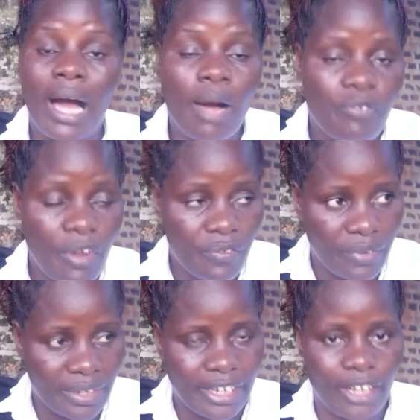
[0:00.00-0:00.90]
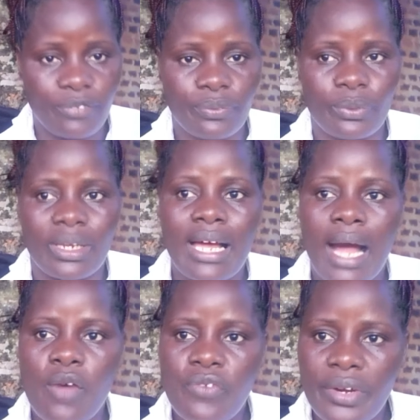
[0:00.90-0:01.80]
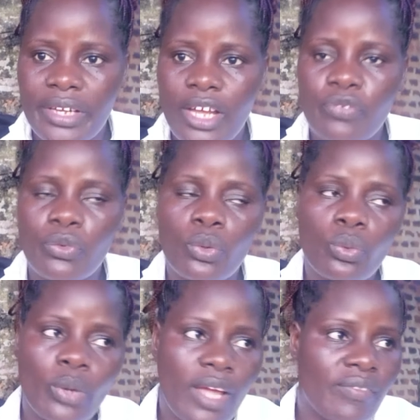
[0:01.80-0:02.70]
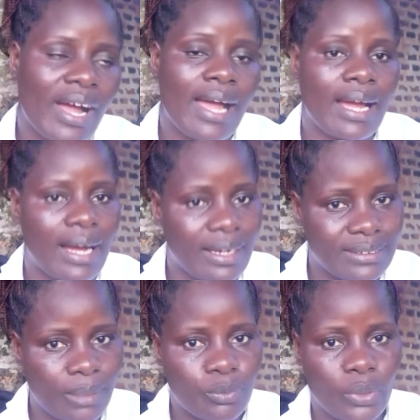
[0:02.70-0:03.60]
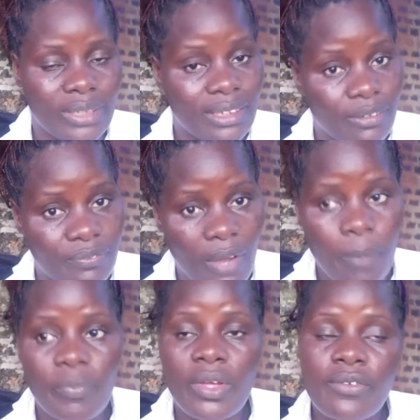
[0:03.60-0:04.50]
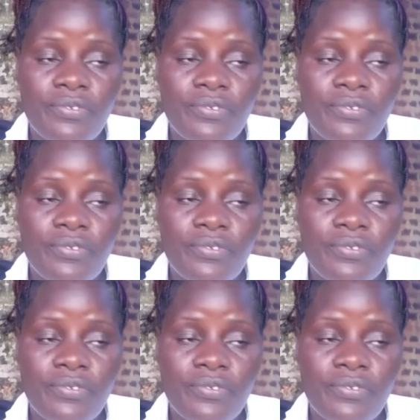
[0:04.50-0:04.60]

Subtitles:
I'm very, very careful. I'm very careful whoever I accept to enter the farm,